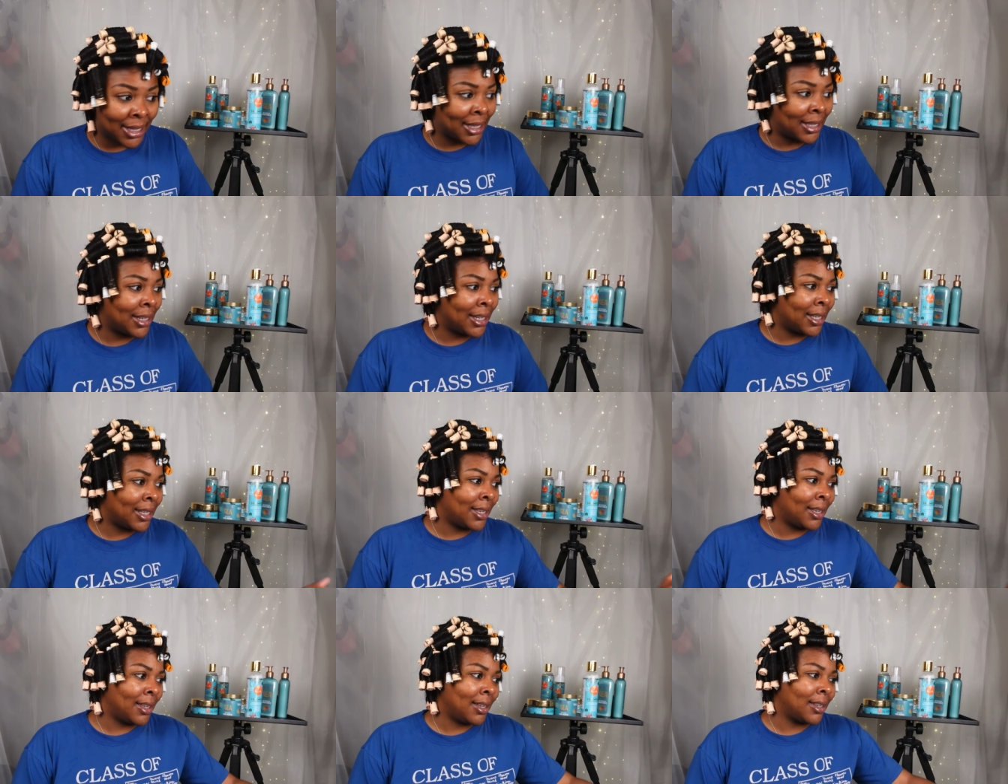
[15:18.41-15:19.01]
It
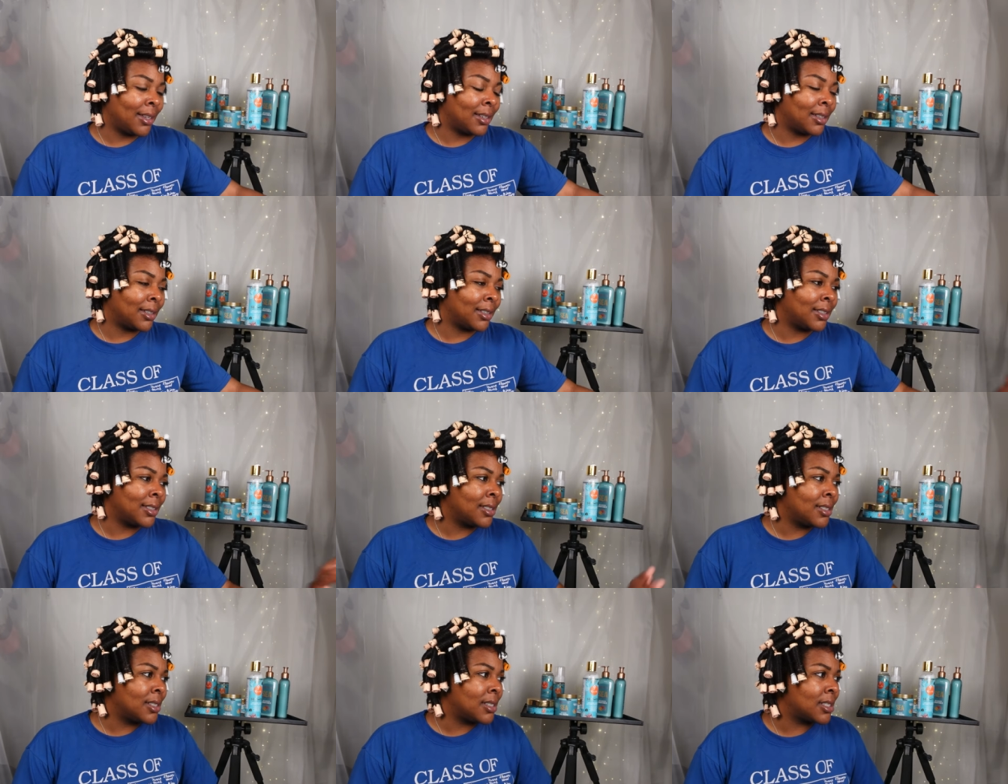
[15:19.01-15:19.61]

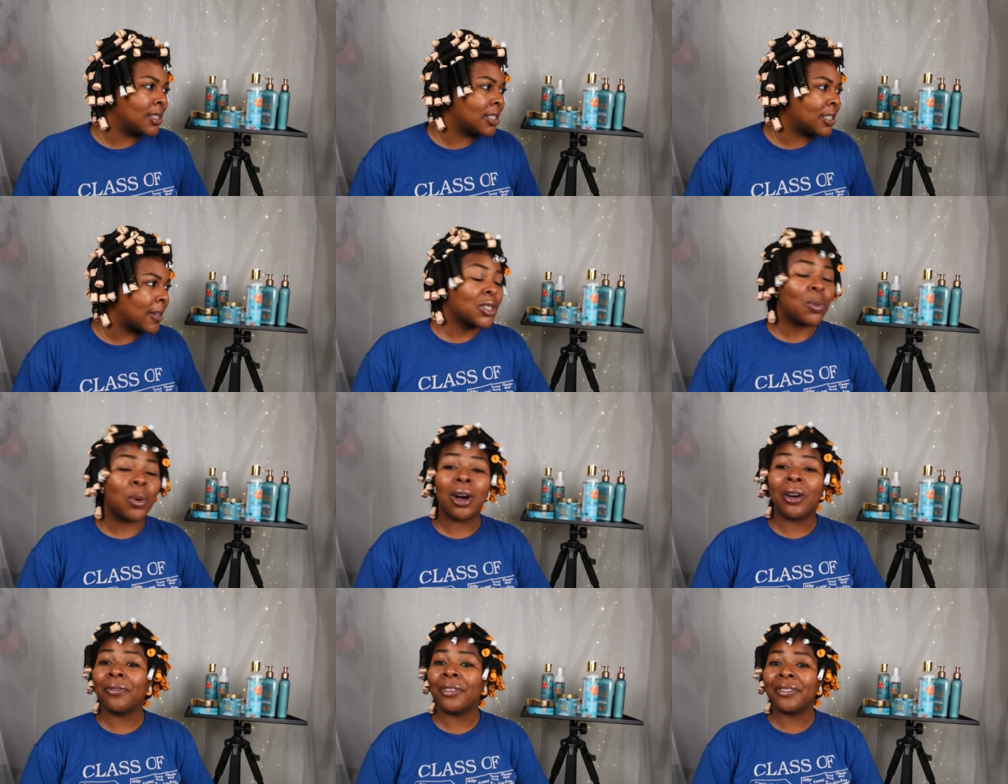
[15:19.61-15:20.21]
is
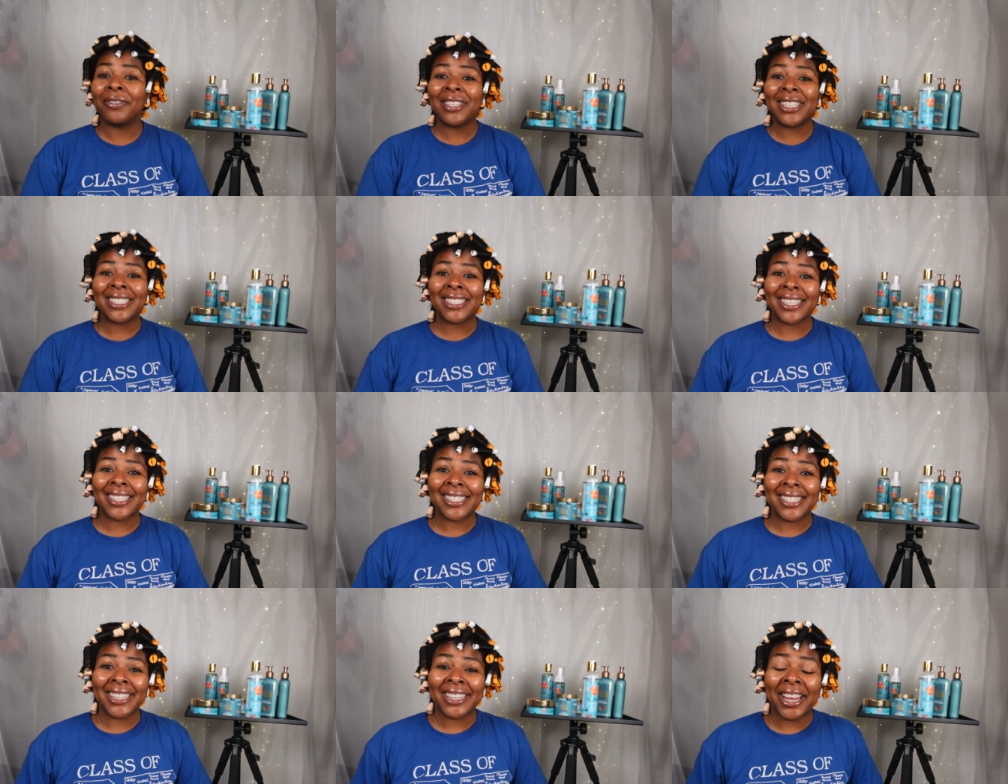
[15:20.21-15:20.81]

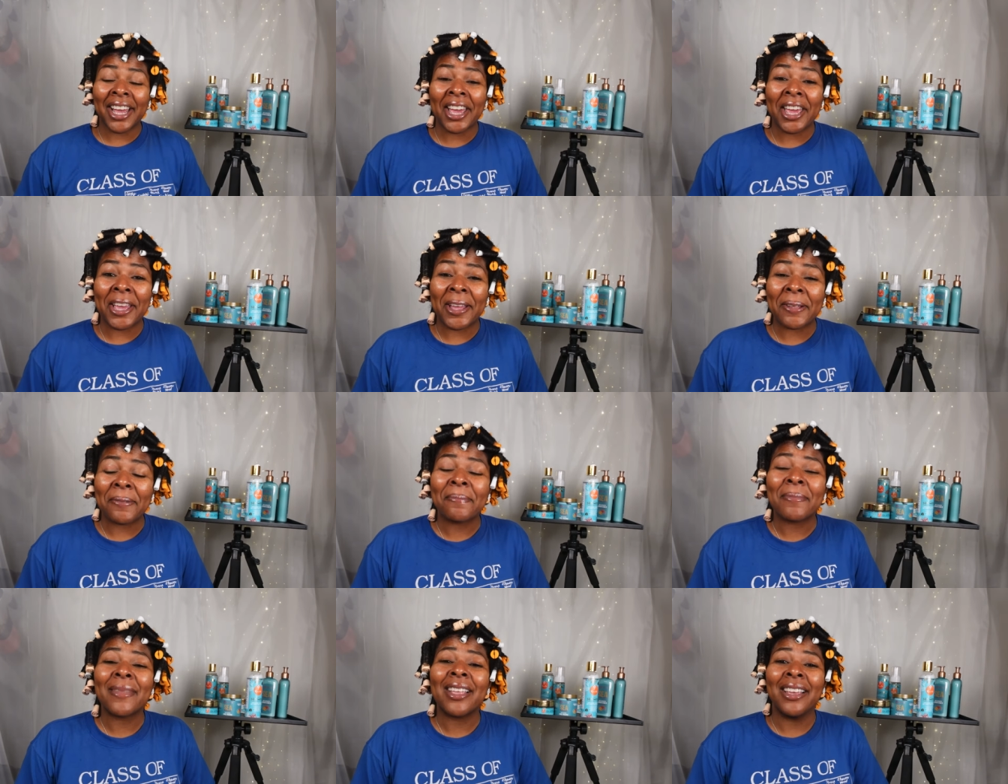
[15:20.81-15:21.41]
12.56 at
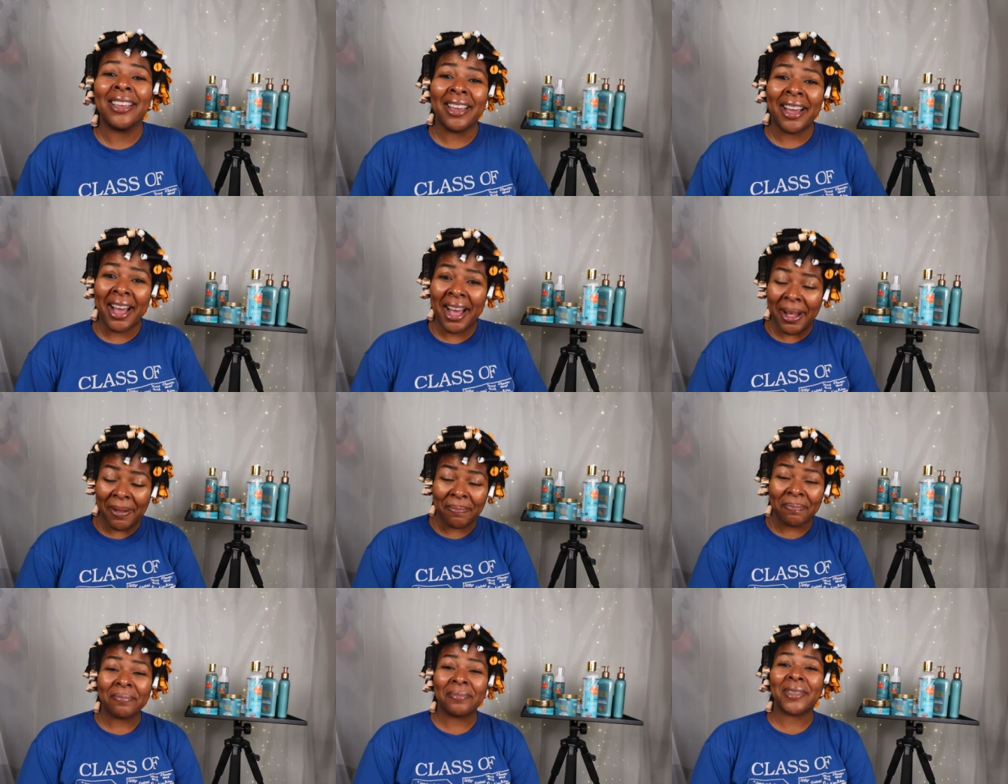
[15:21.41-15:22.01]
night.
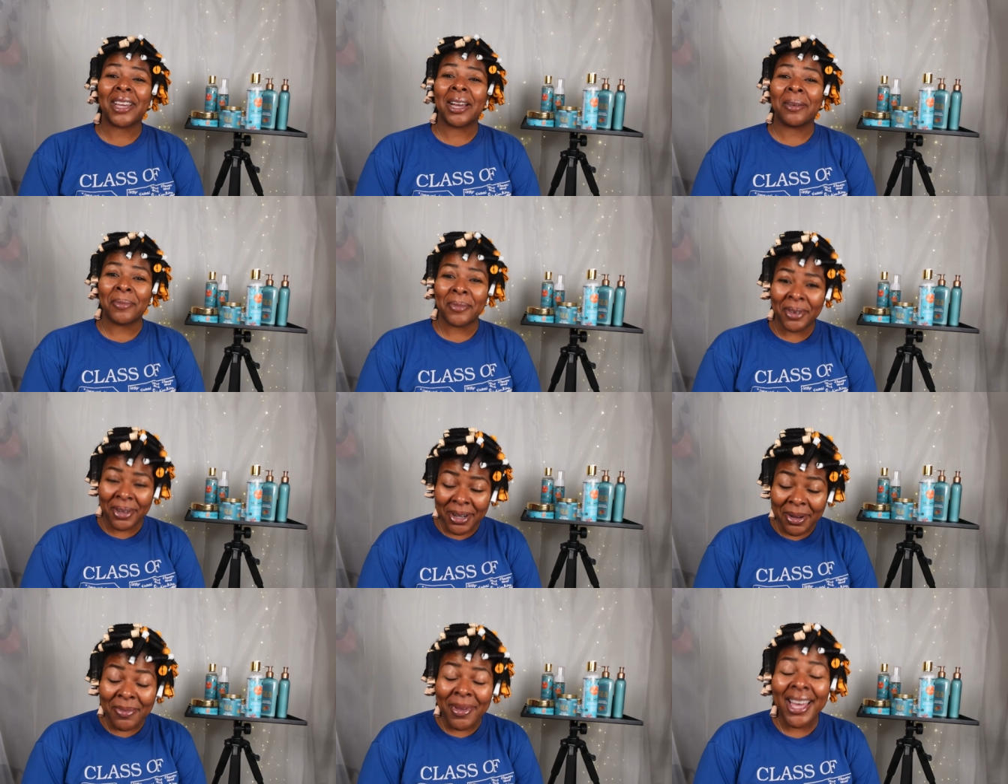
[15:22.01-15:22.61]
Yeah. I'm
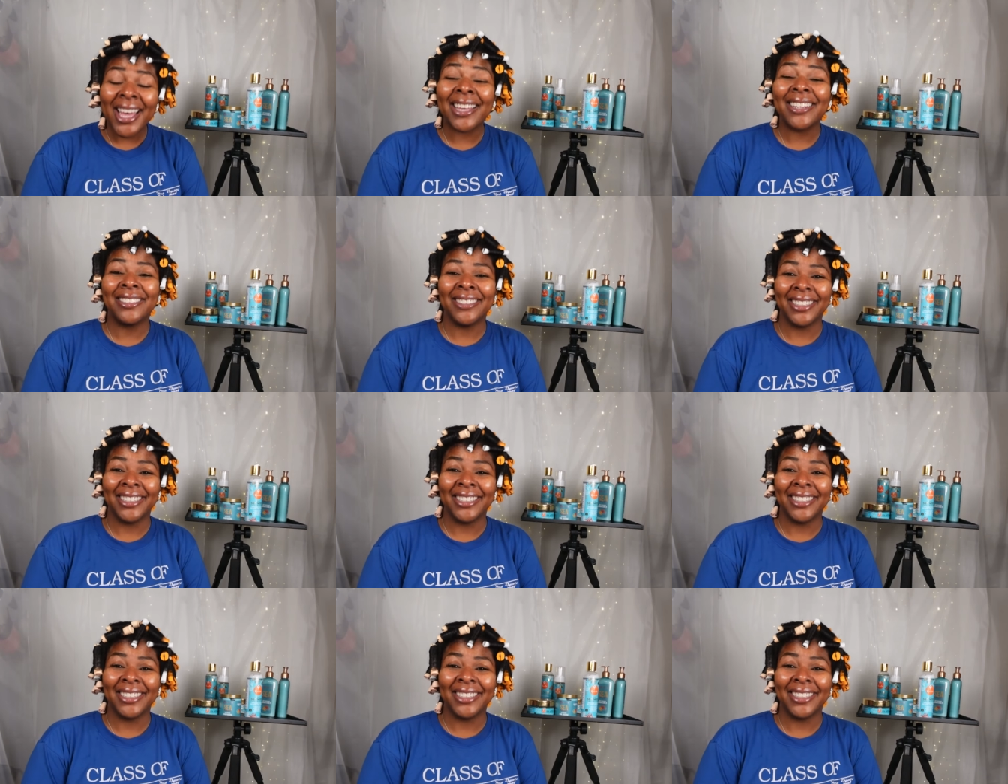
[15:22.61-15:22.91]
going to bed.